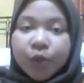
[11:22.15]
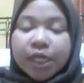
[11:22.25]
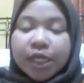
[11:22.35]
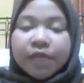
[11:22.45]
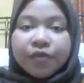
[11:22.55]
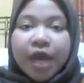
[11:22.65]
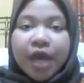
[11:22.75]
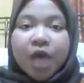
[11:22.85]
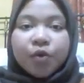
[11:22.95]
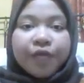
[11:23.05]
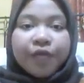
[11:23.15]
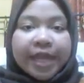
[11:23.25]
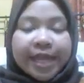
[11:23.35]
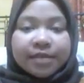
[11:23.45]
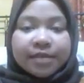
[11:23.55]
it will affect our
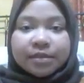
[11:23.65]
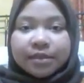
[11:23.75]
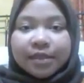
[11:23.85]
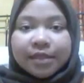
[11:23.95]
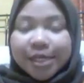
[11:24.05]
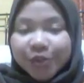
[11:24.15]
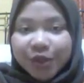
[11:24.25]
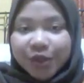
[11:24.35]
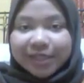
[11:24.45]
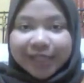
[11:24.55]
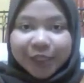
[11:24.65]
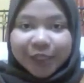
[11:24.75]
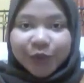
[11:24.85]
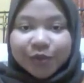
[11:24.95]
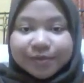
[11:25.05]
finance. That's all.
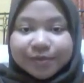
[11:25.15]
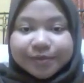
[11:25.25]
Thank you.